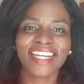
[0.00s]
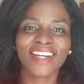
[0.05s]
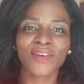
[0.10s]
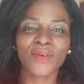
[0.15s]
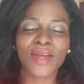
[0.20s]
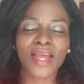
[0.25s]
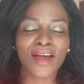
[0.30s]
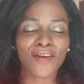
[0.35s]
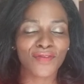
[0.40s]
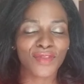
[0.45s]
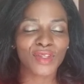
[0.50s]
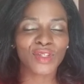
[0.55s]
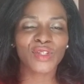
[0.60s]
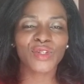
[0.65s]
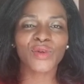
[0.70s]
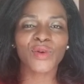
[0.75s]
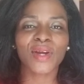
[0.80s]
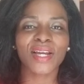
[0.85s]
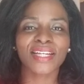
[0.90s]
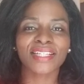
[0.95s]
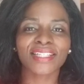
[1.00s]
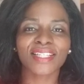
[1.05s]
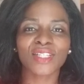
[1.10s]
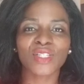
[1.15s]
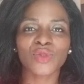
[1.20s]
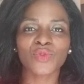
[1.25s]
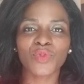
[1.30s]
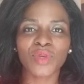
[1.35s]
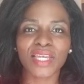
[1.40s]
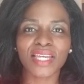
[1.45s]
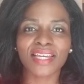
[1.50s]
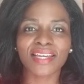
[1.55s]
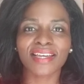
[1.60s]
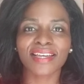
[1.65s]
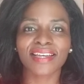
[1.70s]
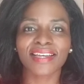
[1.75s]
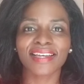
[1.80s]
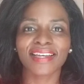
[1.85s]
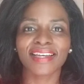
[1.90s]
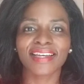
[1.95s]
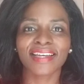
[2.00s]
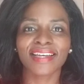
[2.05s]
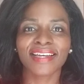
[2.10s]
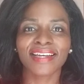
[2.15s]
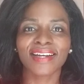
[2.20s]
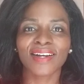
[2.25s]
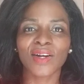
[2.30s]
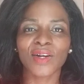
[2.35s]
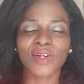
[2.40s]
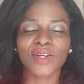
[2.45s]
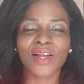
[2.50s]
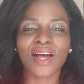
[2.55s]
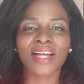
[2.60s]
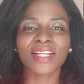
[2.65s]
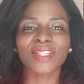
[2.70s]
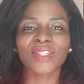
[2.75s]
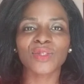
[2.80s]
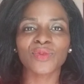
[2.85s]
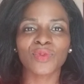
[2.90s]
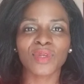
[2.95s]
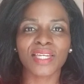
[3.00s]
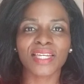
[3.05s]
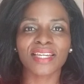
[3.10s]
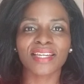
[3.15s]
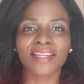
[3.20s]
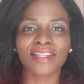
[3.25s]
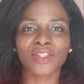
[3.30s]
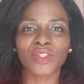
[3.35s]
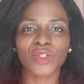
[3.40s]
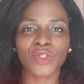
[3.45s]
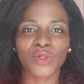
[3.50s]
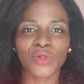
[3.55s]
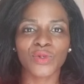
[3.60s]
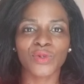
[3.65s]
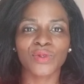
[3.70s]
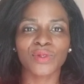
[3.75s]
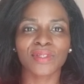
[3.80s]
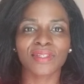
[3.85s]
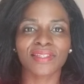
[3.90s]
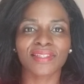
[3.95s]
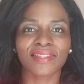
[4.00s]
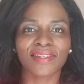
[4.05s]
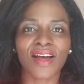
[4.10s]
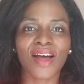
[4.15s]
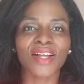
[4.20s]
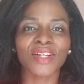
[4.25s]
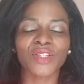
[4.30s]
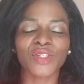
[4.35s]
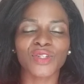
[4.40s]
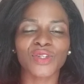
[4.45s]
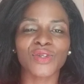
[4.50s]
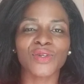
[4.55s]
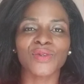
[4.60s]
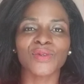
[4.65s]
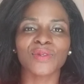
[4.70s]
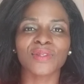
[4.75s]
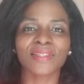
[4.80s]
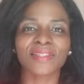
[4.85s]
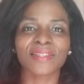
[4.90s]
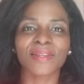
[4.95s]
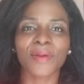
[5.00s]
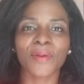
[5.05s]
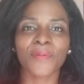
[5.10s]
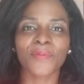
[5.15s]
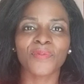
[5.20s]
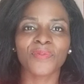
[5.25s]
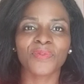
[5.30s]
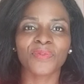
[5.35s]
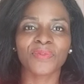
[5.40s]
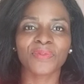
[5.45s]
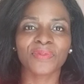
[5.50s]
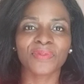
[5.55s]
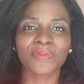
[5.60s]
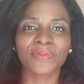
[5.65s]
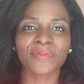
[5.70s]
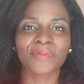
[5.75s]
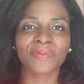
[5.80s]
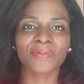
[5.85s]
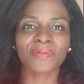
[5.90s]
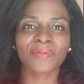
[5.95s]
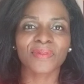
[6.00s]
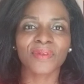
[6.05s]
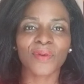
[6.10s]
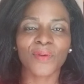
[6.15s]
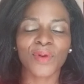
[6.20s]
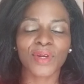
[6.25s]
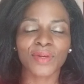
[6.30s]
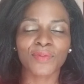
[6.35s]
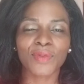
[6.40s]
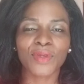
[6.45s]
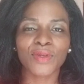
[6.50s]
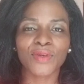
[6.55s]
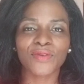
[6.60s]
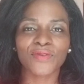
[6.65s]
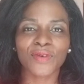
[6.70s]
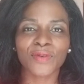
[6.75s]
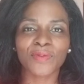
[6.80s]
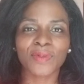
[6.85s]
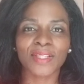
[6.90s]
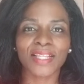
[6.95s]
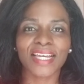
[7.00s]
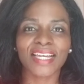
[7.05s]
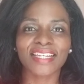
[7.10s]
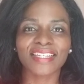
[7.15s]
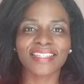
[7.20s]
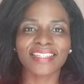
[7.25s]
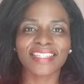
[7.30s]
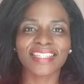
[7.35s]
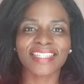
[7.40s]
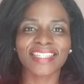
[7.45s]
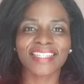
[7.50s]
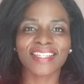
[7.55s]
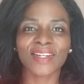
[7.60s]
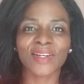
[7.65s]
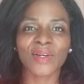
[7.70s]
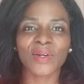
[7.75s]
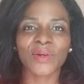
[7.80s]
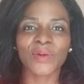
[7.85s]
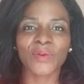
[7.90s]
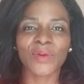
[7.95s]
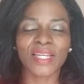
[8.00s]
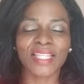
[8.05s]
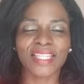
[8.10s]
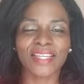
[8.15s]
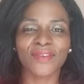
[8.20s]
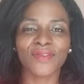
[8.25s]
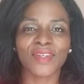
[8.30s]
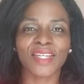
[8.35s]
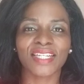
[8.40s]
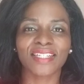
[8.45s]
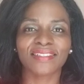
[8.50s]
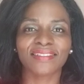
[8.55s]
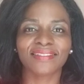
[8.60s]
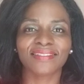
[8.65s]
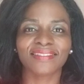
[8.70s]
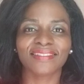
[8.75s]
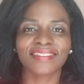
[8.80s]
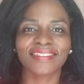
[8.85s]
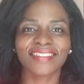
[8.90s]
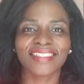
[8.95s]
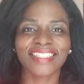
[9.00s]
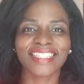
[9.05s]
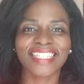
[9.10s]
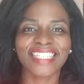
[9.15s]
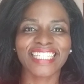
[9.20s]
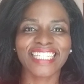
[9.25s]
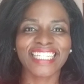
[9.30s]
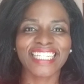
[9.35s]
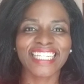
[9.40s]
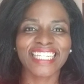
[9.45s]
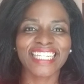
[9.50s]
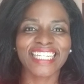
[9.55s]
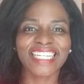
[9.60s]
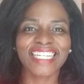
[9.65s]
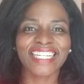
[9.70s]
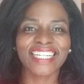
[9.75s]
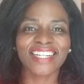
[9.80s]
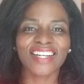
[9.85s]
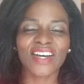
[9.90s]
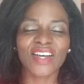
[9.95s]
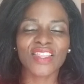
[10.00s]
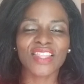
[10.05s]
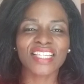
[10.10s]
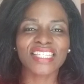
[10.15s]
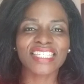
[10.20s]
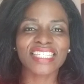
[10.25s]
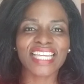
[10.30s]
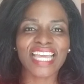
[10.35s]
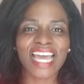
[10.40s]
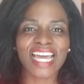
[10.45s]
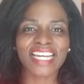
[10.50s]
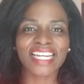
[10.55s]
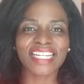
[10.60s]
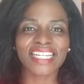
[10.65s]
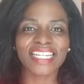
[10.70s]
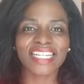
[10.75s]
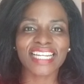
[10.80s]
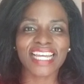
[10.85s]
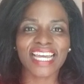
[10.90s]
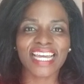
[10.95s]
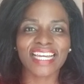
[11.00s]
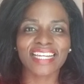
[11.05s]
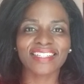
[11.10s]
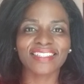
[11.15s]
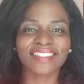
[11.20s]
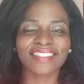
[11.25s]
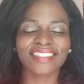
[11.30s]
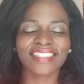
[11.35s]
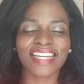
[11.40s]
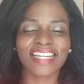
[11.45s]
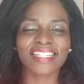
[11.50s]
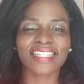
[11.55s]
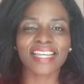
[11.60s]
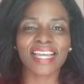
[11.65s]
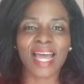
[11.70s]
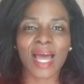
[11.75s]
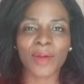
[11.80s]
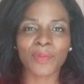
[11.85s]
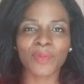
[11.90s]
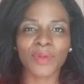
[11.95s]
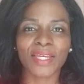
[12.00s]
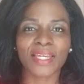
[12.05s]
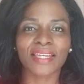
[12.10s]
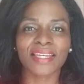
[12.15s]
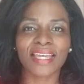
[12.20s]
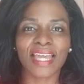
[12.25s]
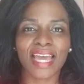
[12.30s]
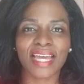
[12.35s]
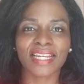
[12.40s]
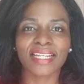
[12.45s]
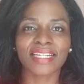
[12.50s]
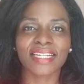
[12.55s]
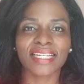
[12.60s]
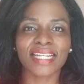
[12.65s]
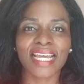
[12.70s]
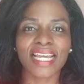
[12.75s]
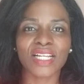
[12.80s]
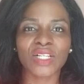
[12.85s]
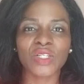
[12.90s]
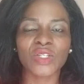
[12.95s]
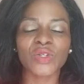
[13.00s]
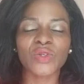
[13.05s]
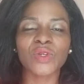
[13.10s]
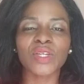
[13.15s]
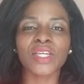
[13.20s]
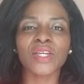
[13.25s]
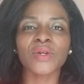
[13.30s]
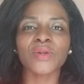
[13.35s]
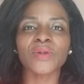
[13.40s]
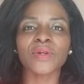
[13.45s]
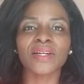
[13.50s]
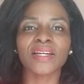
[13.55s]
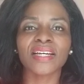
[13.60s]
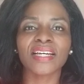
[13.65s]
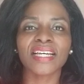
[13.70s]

we have the choice to speak or not speak, choose, not choose. What a beautiful place we live in. On this Canada Day, I say happy Canada Day to you.